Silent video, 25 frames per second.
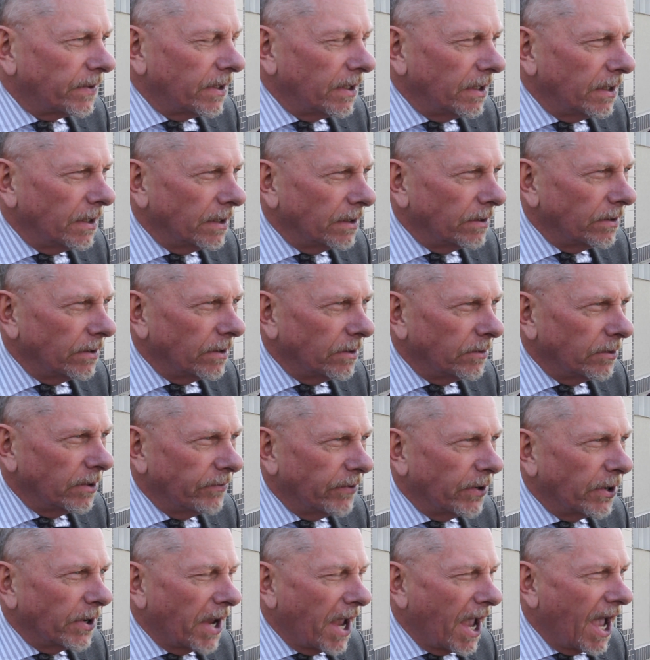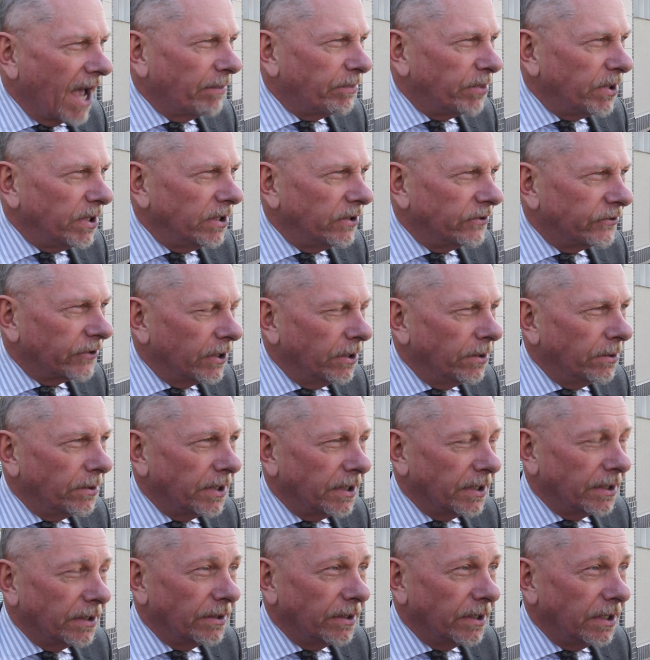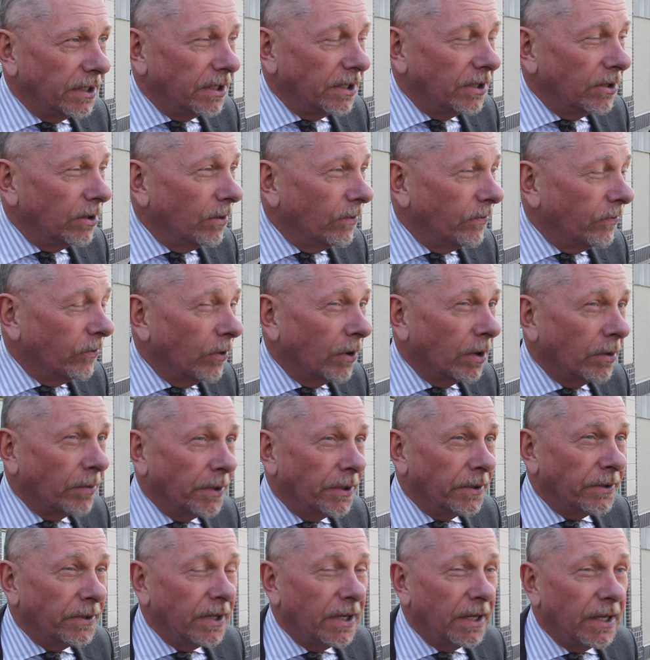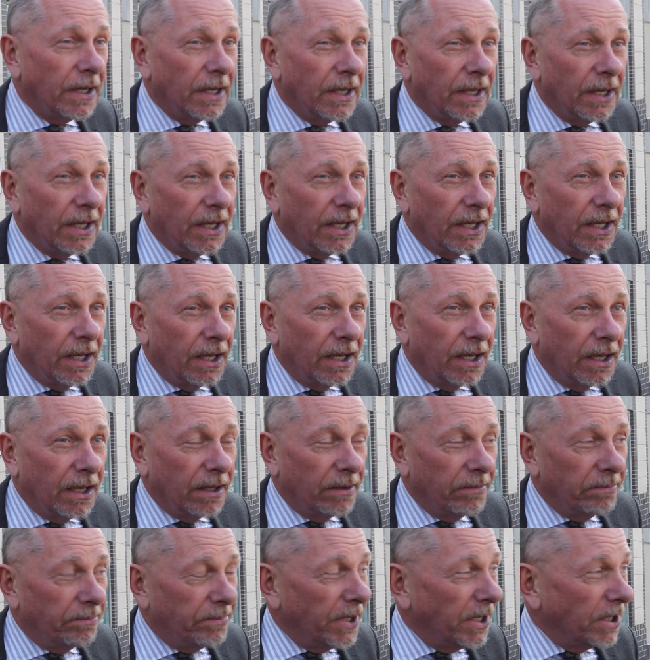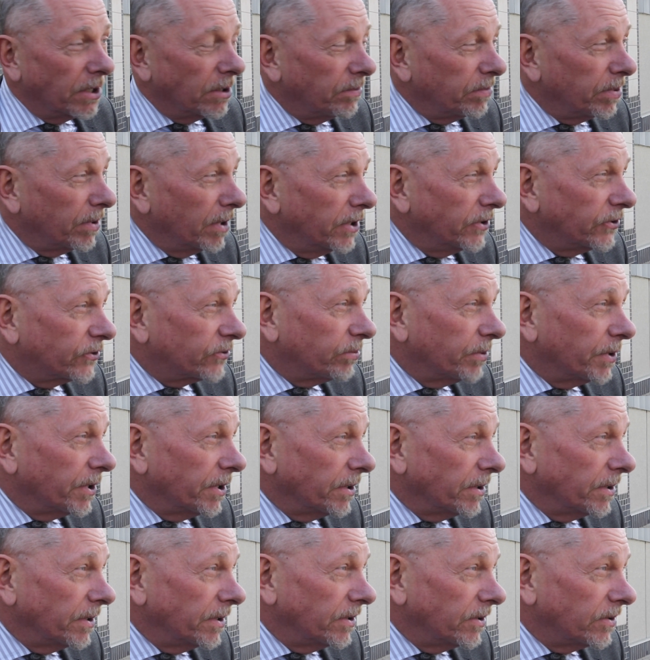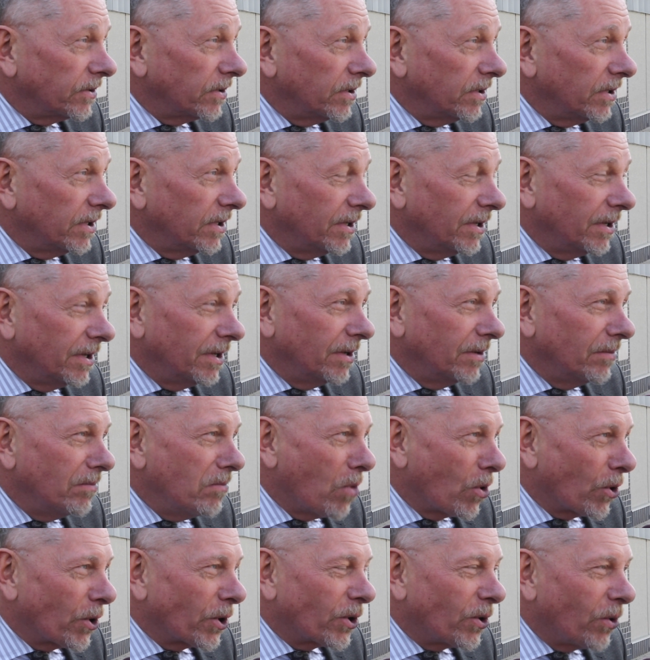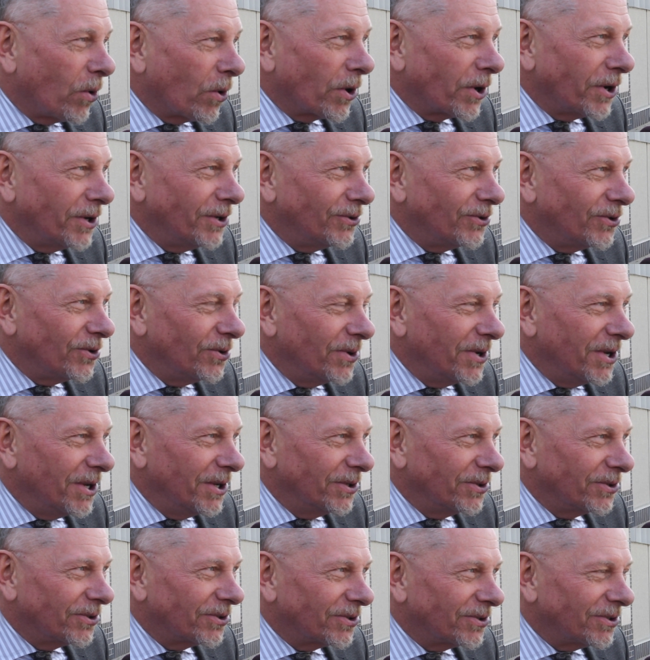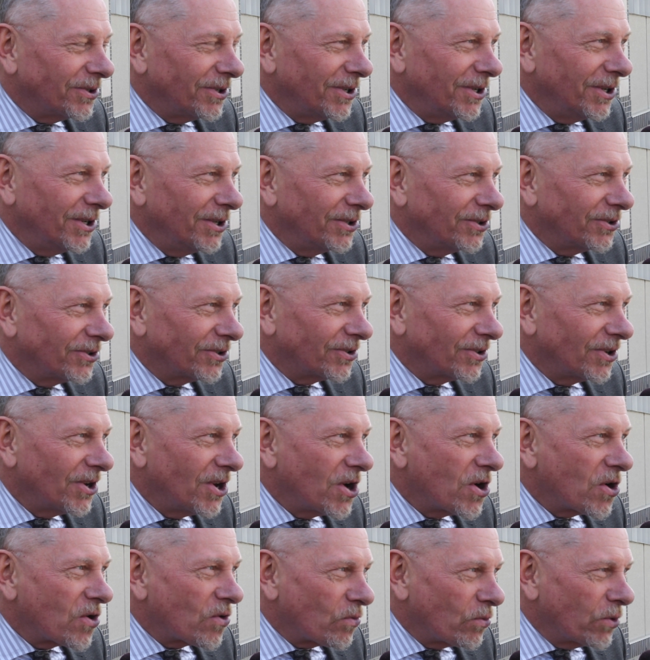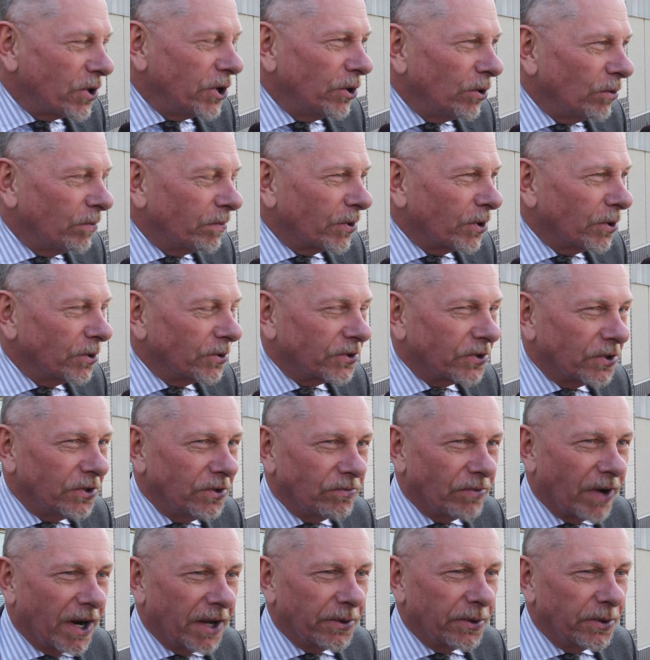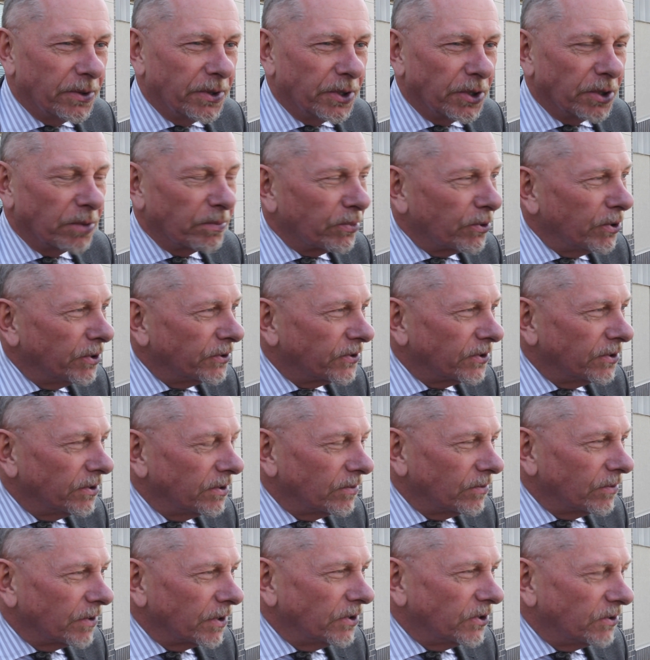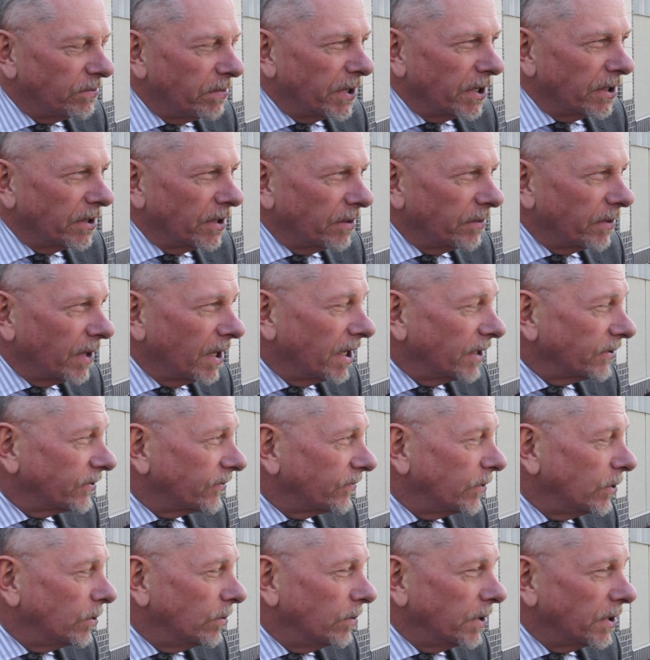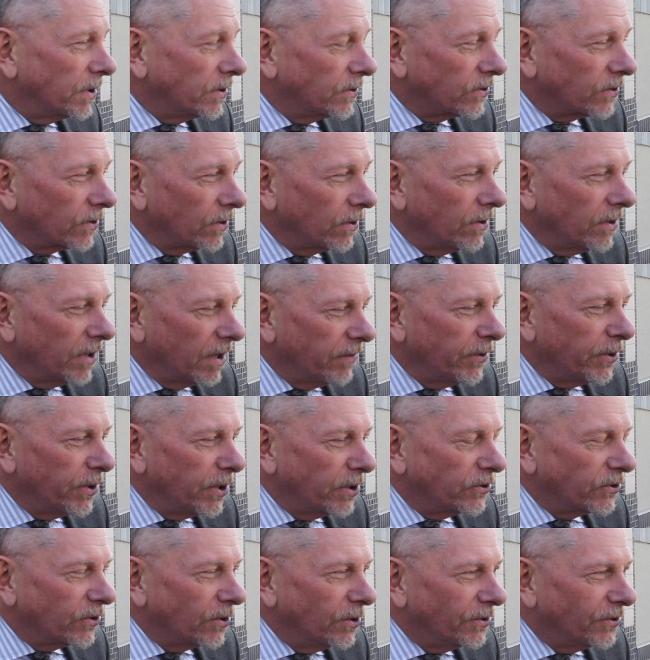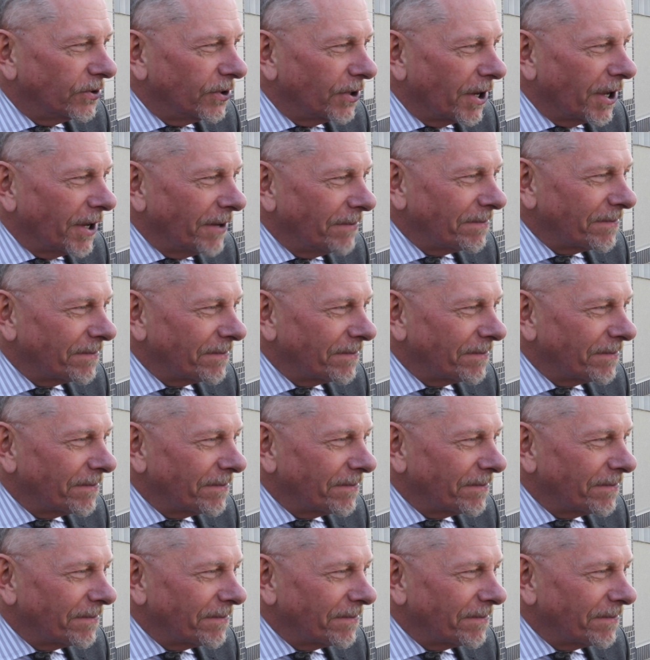We're very happy he's out, and he can go forward, be in a place where he's more according to his real person rather than a prison where he's been in the last few weeks. So everything's good today.